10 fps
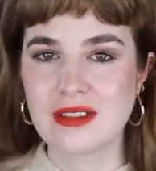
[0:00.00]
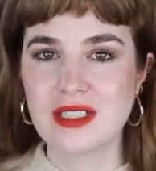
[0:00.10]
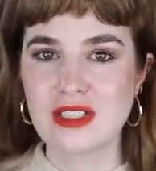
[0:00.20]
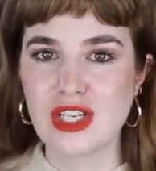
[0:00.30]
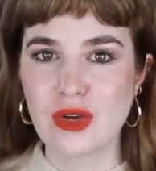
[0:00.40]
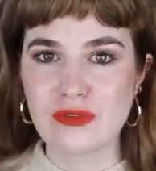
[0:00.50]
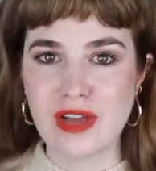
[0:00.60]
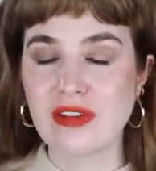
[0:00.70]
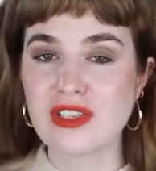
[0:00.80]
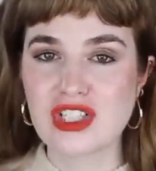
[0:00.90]
you know,
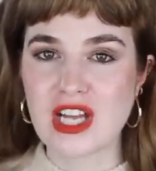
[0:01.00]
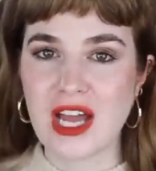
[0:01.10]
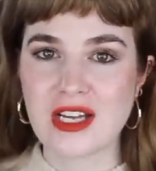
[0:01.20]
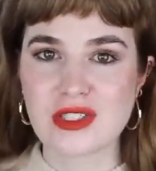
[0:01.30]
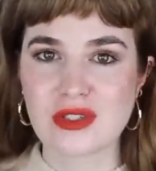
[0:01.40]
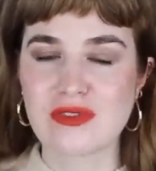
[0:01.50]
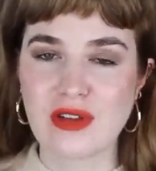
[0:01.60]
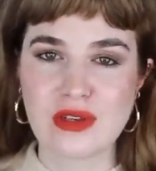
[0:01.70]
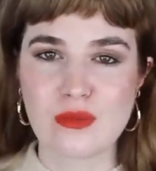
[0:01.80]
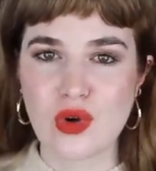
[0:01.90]
Velvet Jazz or
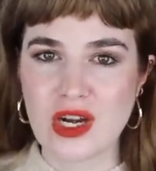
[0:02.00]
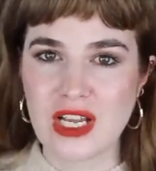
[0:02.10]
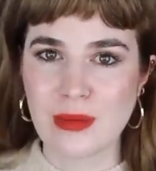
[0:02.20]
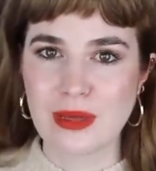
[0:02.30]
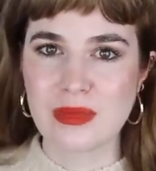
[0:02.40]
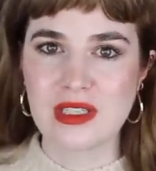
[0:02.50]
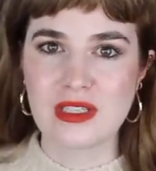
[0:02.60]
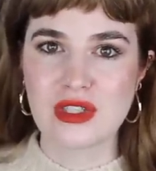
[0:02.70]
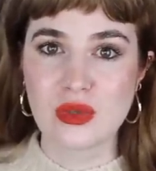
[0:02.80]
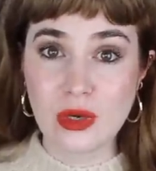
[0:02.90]
Velvet Morning might
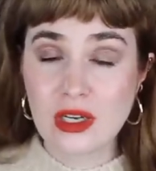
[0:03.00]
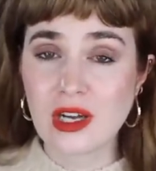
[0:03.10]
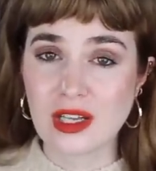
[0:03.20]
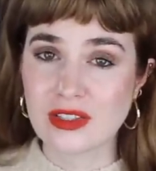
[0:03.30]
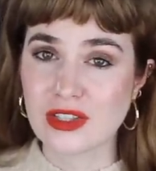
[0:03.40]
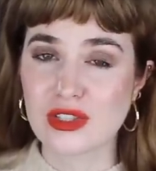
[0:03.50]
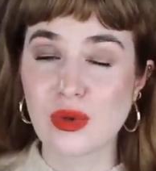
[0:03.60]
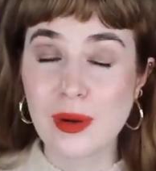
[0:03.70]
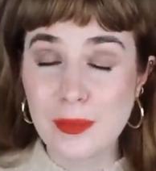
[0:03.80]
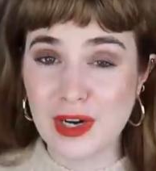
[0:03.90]
be your color,
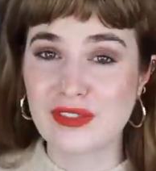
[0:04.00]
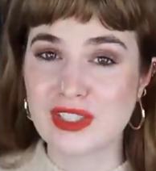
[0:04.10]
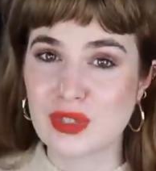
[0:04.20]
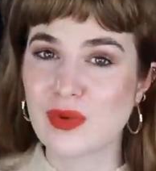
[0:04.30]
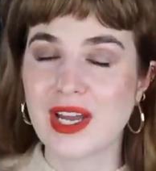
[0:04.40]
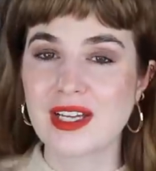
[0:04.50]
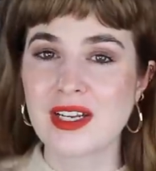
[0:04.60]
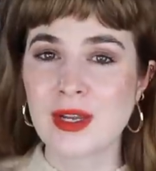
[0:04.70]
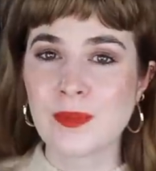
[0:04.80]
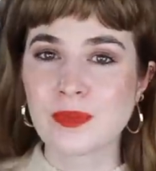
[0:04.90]
your perfect red.
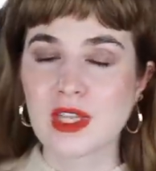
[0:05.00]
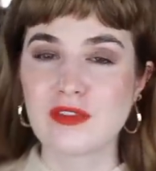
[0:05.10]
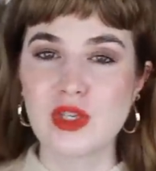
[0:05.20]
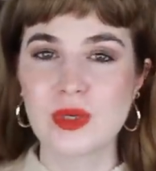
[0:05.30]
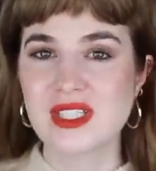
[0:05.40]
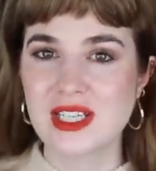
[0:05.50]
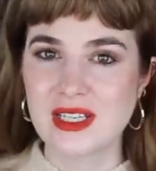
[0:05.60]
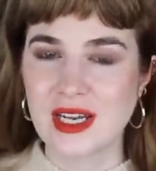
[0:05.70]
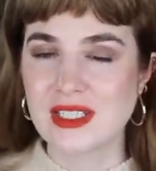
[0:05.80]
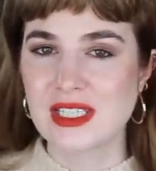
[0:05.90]
If you were sitting
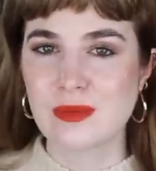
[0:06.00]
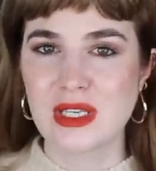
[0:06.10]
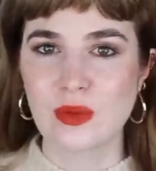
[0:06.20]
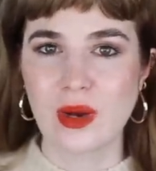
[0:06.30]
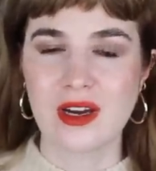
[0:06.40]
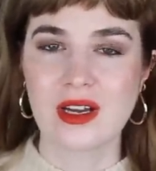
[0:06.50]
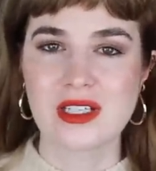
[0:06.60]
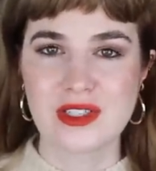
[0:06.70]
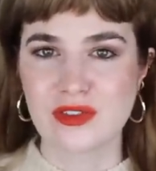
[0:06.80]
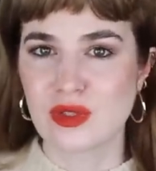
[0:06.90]
next to me and wearing a
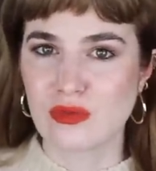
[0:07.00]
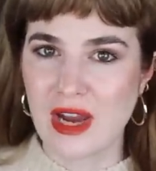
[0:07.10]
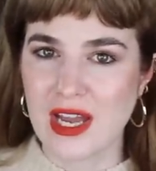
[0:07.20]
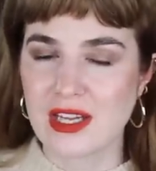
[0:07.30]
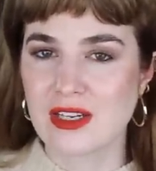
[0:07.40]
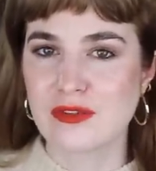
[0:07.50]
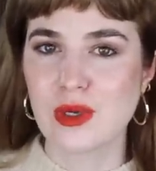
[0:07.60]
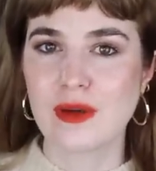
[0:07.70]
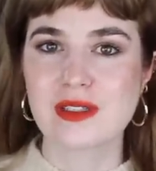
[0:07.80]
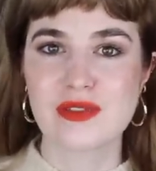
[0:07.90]
different red, if you
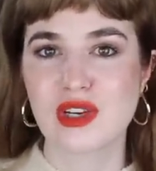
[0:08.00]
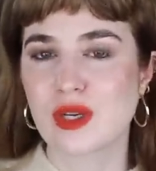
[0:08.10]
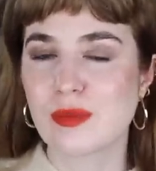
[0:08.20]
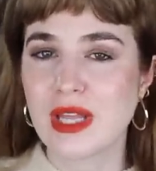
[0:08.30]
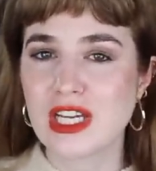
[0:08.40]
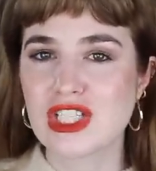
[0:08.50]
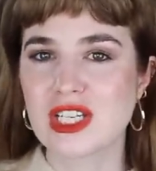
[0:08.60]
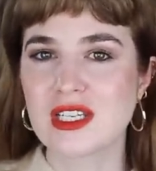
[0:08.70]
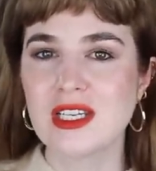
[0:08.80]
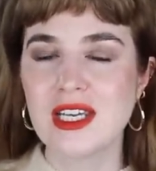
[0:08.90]
have a different
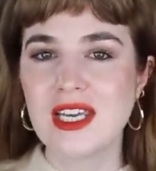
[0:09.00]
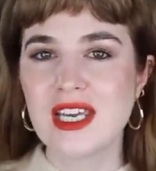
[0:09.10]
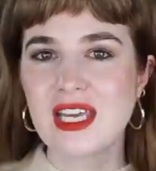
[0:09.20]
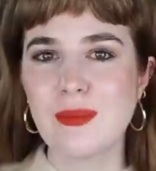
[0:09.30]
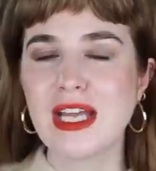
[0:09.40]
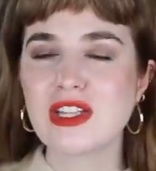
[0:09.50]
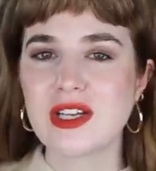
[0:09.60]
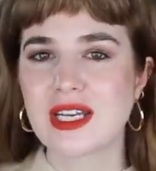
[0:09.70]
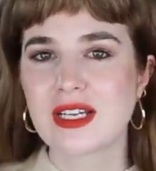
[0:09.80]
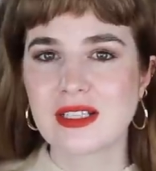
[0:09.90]
complexion, it might
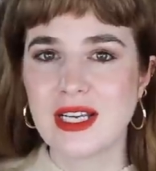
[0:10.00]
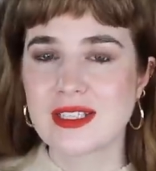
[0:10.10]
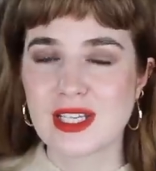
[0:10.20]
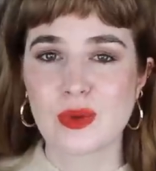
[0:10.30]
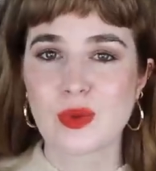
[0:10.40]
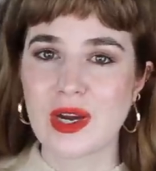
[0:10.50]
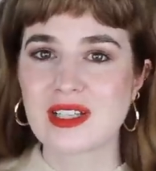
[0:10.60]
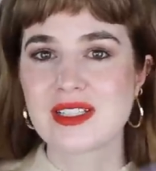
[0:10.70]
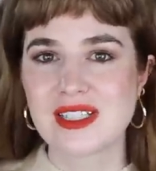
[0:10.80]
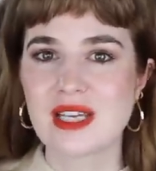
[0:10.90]
look at a glance like we're wearing
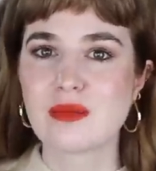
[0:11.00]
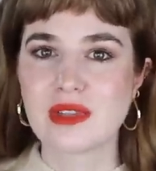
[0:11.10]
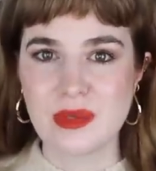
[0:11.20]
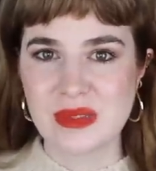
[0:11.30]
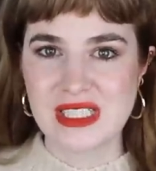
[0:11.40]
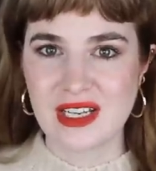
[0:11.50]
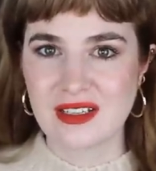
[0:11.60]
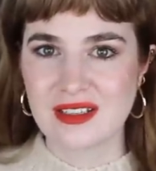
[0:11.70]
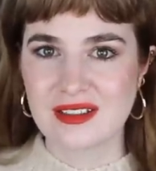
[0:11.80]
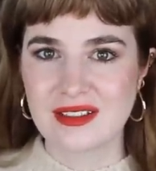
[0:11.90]
the same lipstick